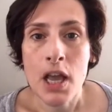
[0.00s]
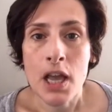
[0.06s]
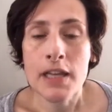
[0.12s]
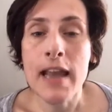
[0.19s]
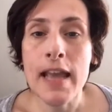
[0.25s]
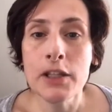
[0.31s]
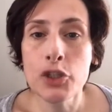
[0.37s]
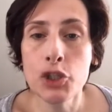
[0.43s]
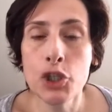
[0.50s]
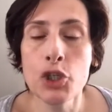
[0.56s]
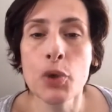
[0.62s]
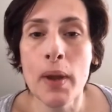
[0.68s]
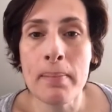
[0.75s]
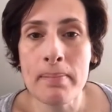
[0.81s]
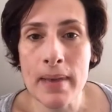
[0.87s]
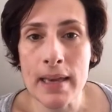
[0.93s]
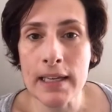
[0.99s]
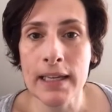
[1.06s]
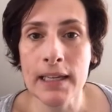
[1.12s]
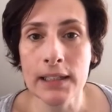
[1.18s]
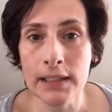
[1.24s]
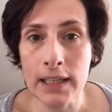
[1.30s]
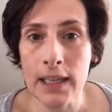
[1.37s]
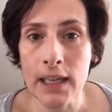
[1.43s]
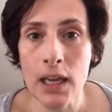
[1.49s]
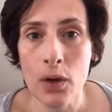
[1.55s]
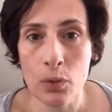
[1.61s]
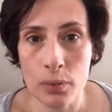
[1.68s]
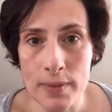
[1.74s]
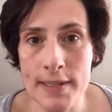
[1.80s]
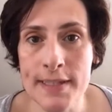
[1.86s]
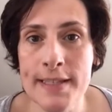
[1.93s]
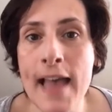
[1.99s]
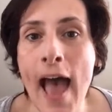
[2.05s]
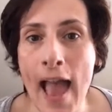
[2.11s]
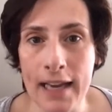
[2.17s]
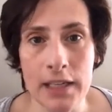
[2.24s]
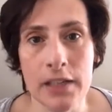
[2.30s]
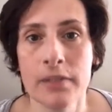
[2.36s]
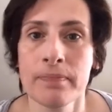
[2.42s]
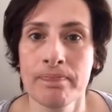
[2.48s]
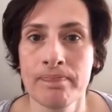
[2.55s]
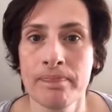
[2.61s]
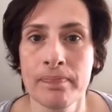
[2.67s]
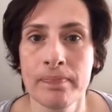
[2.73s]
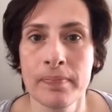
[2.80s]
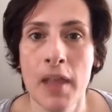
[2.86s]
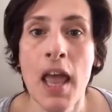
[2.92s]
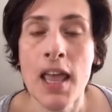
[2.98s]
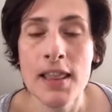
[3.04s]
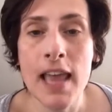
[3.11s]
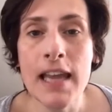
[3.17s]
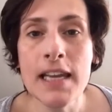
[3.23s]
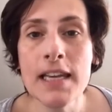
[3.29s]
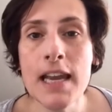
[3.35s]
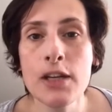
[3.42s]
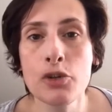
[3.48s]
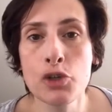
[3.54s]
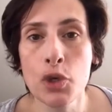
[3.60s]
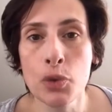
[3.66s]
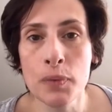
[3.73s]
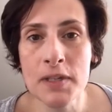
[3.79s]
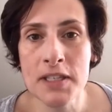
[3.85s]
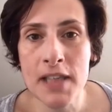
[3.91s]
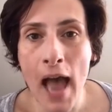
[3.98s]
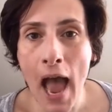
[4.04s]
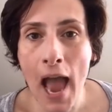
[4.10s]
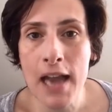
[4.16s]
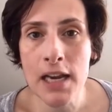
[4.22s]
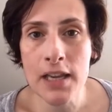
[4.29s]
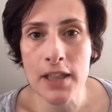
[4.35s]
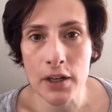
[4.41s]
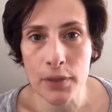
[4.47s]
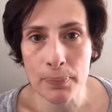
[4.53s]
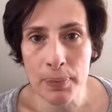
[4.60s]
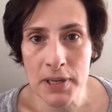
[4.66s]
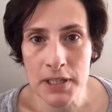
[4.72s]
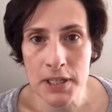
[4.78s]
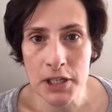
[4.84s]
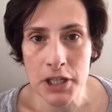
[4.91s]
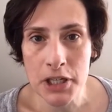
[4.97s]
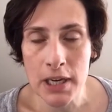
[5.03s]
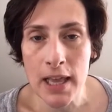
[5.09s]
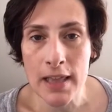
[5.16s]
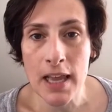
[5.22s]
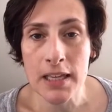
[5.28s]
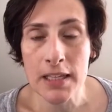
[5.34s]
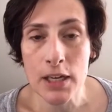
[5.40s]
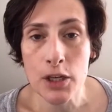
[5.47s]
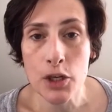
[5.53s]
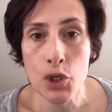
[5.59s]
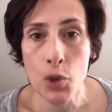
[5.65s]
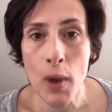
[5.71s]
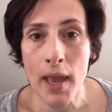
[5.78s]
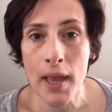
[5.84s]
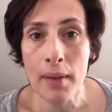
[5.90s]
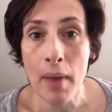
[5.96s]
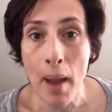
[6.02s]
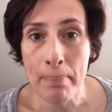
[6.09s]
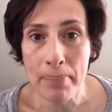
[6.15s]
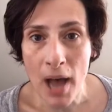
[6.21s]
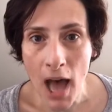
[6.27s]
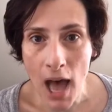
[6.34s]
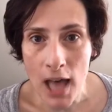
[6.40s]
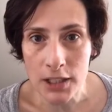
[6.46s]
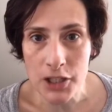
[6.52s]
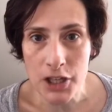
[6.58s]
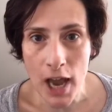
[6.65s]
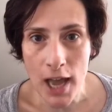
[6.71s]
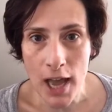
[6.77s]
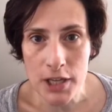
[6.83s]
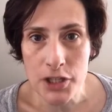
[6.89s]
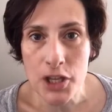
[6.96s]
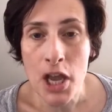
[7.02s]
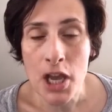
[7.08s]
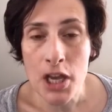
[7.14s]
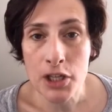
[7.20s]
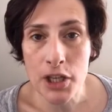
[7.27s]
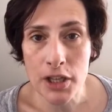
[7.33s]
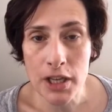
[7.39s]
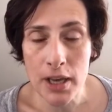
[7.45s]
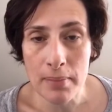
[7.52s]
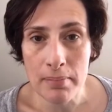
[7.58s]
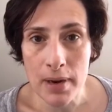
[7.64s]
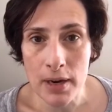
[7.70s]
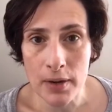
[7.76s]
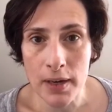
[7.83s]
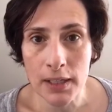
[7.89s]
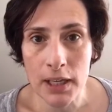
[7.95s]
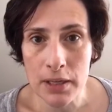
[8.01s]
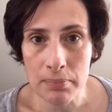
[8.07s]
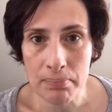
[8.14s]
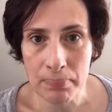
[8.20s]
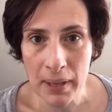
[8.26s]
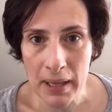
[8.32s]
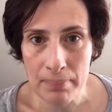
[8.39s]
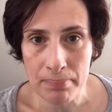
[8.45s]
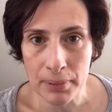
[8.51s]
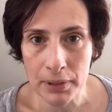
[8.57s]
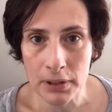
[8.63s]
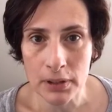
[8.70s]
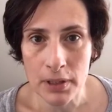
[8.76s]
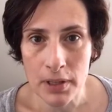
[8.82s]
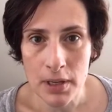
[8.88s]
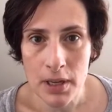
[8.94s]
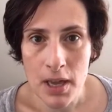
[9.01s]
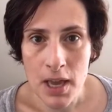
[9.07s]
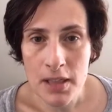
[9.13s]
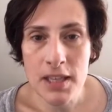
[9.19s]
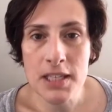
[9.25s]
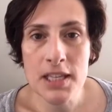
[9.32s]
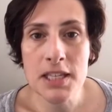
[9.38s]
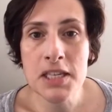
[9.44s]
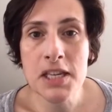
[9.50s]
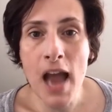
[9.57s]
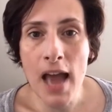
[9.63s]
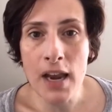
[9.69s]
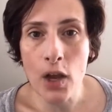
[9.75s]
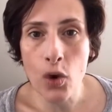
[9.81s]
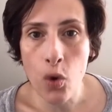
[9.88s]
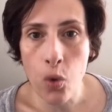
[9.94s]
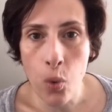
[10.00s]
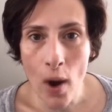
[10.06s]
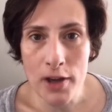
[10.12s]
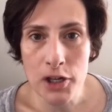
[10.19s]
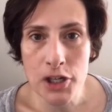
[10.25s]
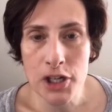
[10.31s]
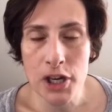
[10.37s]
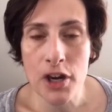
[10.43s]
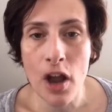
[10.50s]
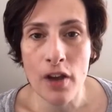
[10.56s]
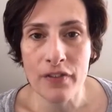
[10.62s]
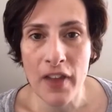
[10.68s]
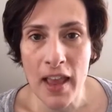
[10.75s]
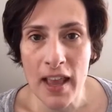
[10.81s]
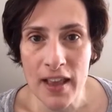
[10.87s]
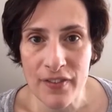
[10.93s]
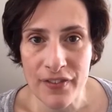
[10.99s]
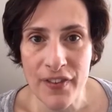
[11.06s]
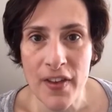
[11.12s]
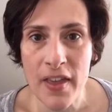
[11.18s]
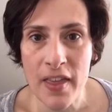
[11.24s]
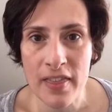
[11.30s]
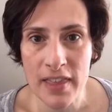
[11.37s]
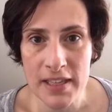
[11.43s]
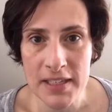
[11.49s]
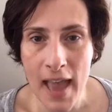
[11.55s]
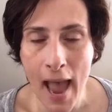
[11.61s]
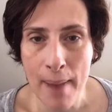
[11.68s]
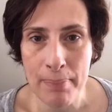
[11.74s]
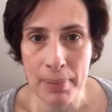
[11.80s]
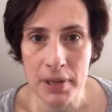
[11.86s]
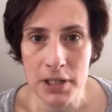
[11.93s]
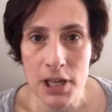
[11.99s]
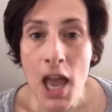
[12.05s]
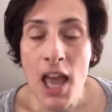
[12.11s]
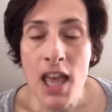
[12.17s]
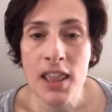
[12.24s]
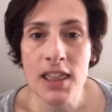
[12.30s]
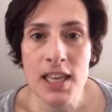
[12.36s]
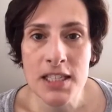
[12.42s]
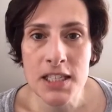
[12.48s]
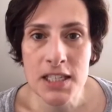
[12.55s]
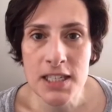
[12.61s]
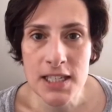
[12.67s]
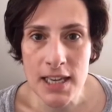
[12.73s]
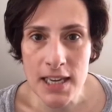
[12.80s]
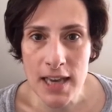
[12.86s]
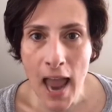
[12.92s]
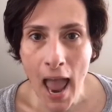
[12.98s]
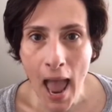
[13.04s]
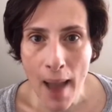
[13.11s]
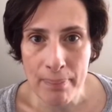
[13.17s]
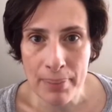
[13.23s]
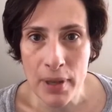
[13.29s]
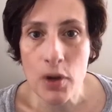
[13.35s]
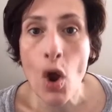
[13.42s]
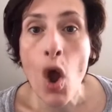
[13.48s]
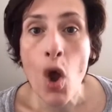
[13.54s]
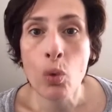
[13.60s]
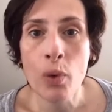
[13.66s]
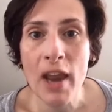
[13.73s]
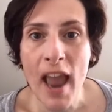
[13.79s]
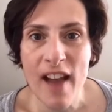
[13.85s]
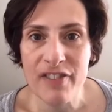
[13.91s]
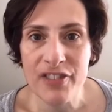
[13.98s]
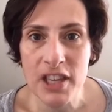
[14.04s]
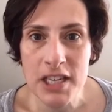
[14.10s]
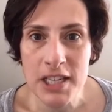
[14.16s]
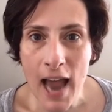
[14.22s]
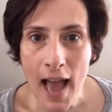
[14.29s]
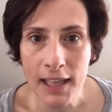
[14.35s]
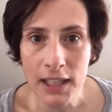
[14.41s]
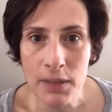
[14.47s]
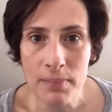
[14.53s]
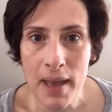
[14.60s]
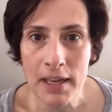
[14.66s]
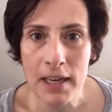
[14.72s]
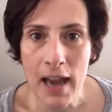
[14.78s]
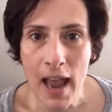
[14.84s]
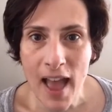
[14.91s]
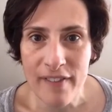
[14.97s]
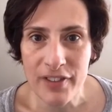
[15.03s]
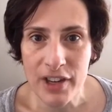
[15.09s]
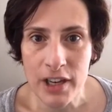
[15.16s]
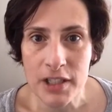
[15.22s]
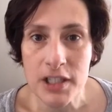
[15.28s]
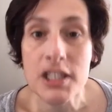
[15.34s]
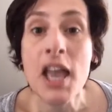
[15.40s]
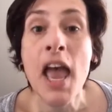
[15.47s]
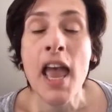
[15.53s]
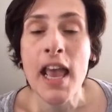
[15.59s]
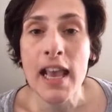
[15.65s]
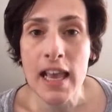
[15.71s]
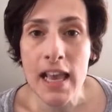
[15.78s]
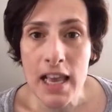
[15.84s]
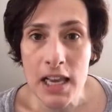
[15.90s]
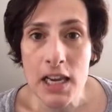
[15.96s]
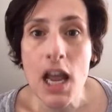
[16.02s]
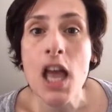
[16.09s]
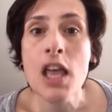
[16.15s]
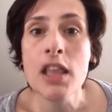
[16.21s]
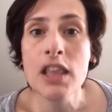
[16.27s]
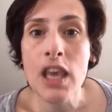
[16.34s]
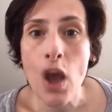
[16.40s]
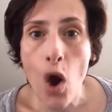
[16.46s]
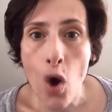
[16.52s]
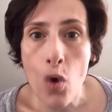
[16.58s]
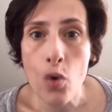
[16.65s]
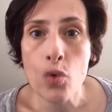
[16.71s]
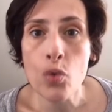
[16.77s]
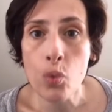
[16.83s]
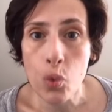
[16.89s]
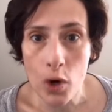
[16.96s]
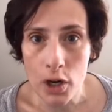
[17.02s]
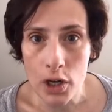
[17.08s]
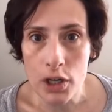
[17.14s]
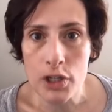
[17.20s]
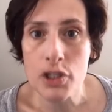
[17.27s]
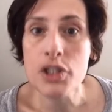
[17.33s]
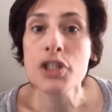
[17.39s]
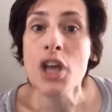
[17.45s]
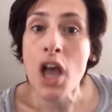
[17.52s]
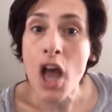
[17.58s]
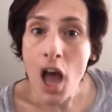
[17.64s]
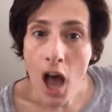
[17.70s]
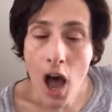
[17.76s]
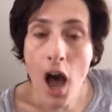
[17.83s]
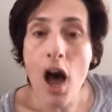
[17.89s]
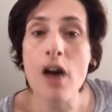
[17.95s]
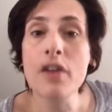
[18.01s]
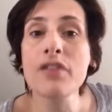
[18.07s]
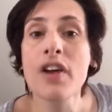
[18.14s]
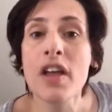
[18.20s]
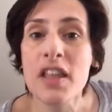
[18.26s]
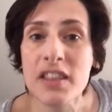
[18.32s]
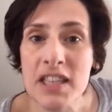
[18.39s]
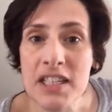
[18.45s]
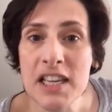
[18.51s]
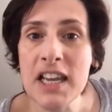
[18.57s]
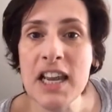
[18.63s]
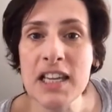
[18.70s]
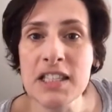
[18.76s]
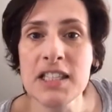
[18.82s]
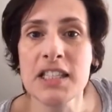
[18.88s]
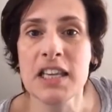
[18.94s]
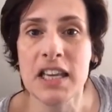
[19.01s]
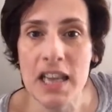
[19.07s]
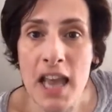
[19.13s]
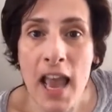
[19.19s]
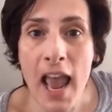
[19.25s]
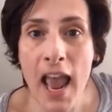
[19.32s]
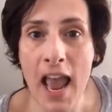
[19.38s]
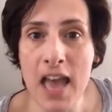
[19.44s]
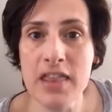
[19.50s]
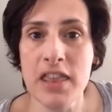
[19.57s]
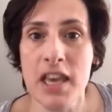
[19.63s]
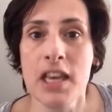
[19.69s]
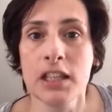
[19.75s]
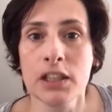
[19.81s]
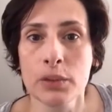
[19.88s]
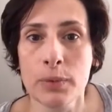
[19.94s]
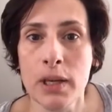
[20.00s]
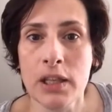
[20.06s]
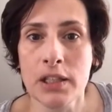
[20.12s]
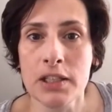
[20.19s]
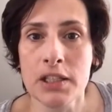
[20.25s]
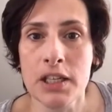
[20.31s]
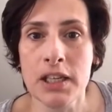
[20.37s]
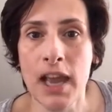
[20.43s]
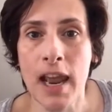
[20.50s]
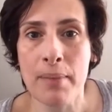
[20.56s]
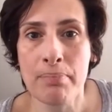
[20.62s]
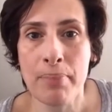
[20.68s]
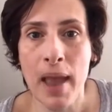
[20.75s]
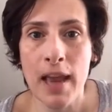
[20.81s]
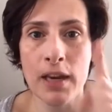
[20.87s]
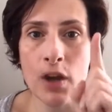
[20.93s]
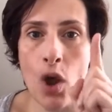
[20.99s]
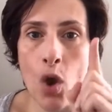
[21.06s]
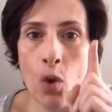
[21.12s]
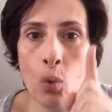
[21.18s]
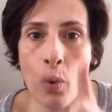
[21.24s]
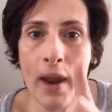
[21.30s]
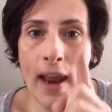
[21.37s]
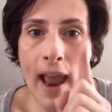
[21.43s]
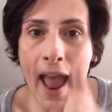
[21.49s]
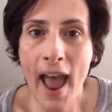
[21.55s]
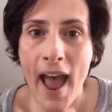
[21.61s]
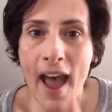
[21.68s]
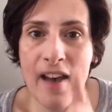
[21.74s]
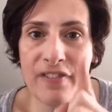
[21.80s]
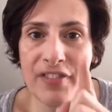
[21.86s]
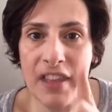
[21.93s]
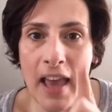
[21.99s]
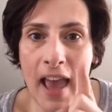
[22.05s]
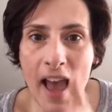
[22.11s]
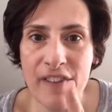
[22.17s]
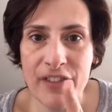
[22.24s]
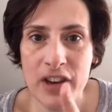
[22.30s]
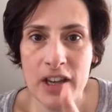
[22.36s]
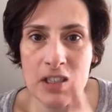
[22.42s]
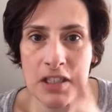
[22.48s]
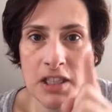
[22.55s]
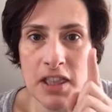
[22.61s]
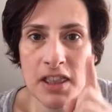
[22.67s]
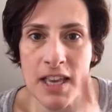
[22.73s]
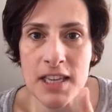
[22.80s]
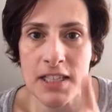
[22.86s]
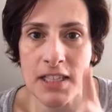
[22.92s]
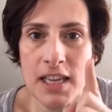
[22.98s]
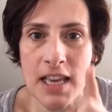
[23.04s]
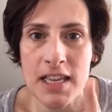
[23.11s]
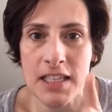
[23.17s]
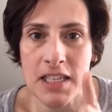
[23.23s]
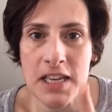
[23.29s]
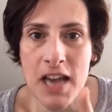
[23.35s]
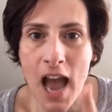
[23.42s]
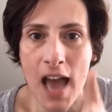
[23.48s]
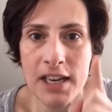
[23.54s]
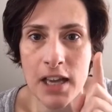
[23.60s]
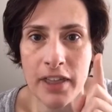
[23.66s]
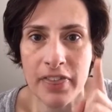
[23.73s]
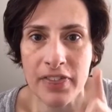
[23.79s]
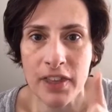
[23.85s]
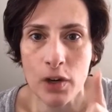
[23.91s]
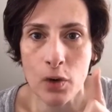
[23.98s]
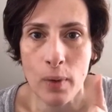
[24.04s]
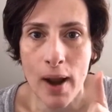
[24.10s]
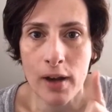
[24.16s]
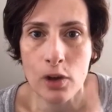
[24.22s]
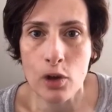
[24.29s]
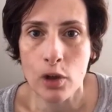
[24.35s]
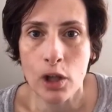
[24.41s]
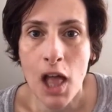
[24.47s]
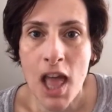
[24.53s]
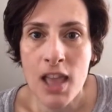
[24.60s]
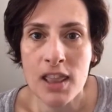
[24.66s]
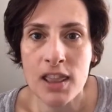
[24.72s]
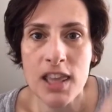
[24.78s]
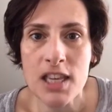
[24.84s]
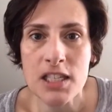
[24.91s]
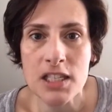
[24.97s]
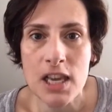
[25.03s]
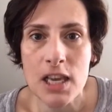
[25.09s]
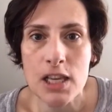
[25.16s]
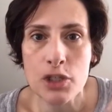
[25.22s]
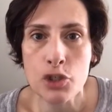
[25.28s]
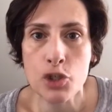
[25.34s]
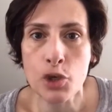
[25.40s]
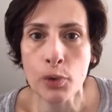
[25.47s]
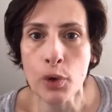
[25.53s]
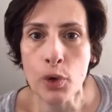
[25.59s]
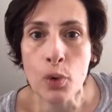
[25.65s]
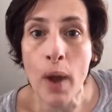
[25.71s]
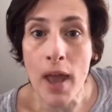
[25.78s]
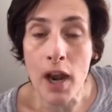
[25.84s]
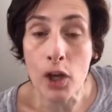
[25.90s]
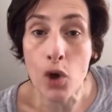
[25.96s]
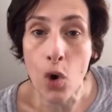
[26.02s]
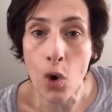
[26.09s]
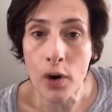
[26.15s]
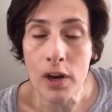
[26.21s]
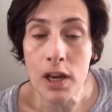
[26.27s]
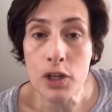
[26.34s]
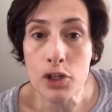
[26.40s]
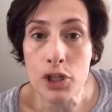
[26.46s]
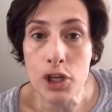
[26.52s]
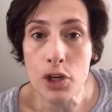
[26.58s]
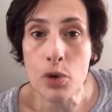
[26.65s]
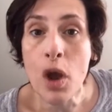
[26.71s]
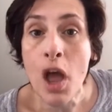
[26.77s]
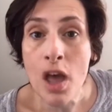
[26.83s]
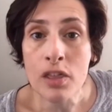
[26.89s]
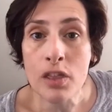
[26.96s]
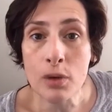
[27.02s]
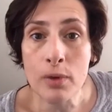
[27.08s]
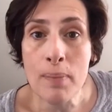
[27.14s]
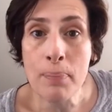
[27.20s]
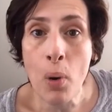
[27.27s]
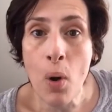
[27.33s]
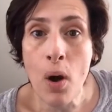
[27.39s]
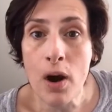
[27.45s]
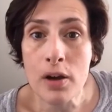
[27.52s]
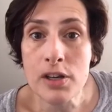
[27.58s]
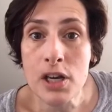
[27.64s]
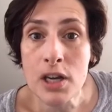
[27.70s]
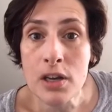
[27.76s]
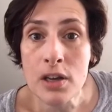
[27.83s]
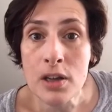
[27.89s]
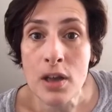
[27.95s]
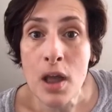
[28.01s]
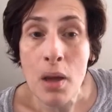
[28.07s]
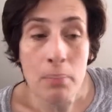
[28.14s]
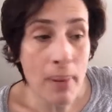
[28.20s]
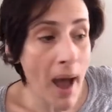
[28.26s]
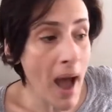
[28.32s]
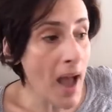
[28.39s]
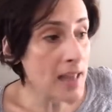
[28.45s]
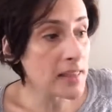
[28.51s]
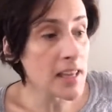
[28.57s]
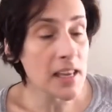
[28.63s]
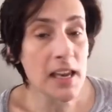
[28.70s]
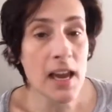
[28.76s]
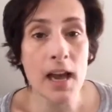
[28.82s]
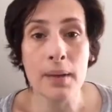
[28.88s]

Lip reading: needs to immediately resign. They need to resign their position and they need to apologize to the American people. This is not a question of if this happened. This did happen. We have the documented evidence in the own words of the DNC and the Hillary Clinton campaign. We have the evidence. This is not a theoretical. This is true. And according to the report by the